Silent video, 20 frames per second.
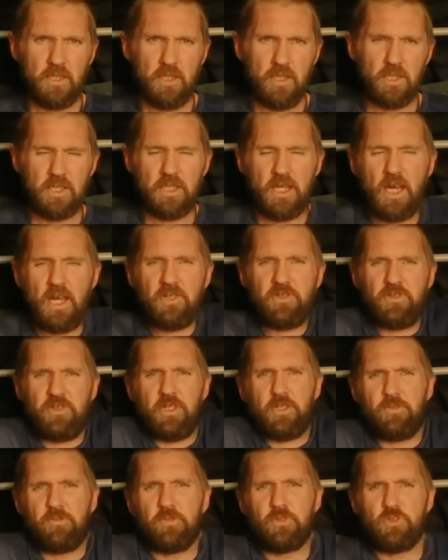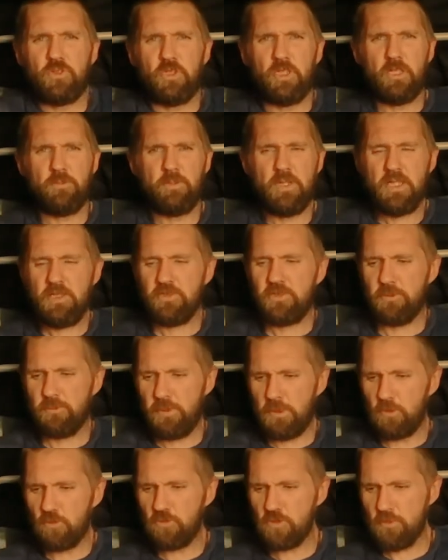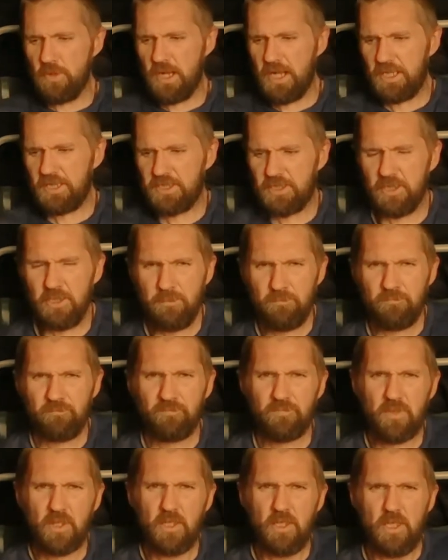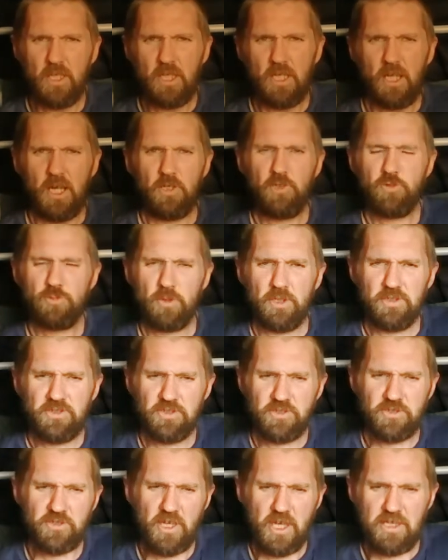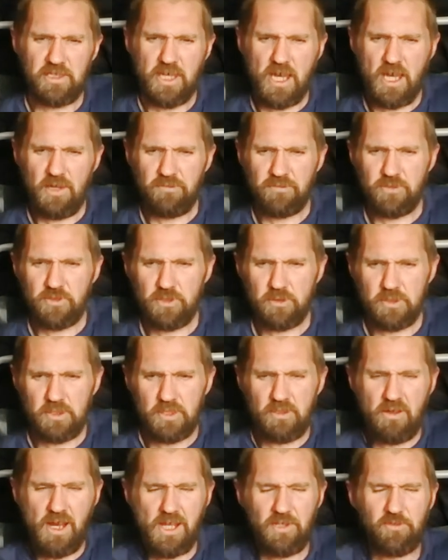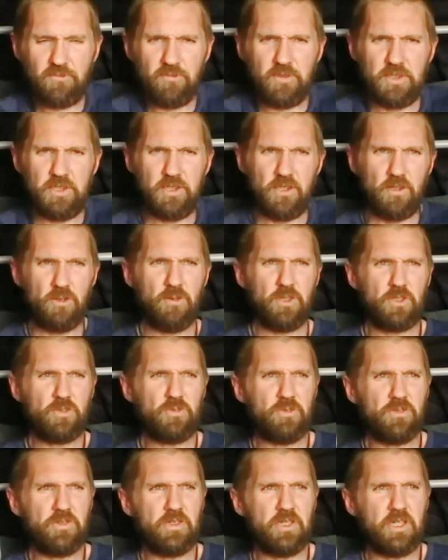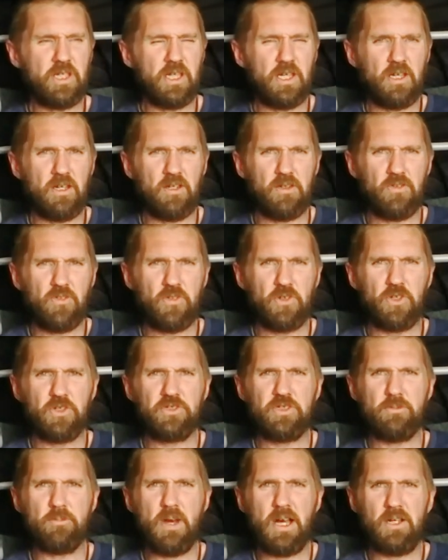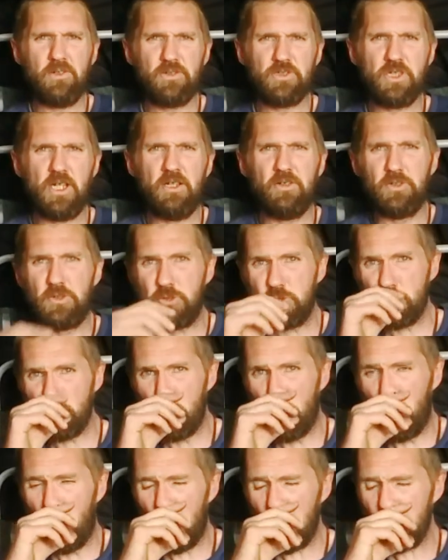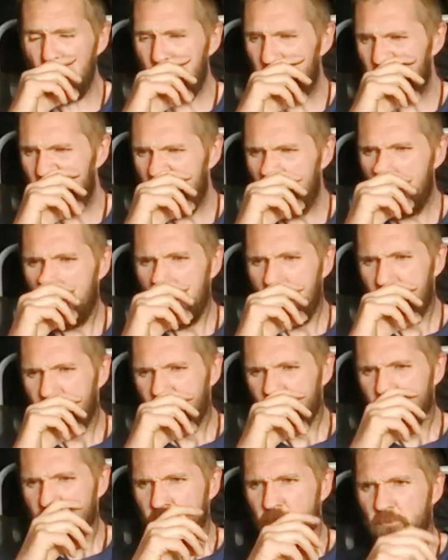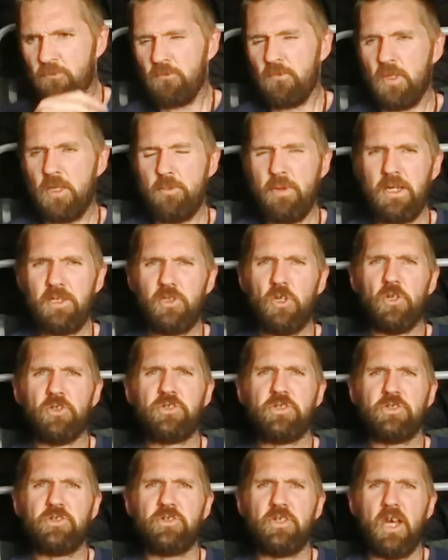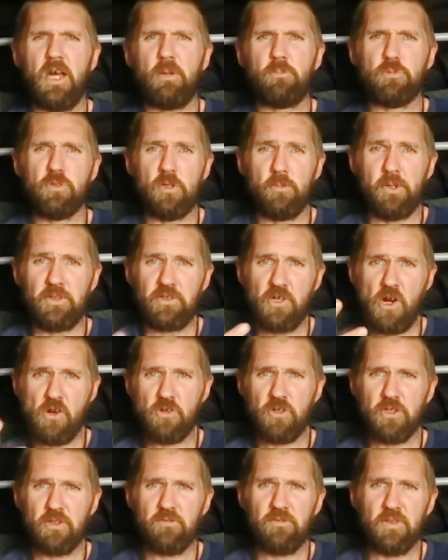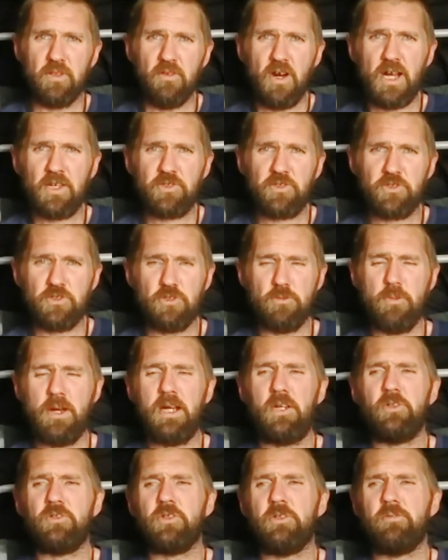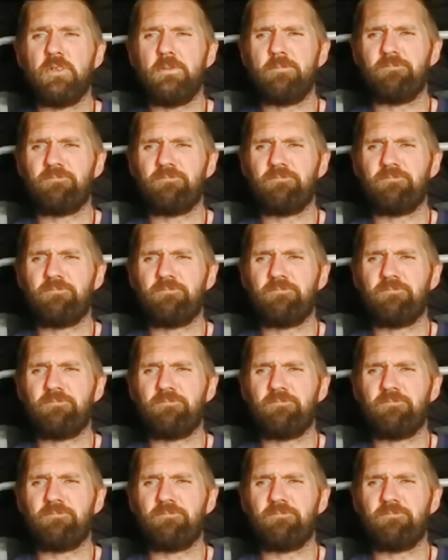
Hey guys, thanks for joining me. It's the Pilgrim Hiker. I just wanted to say that after doing the last video, which was the 30-mile challenge walk, you may have noticed that I brought my dog for the last 2 miles of it.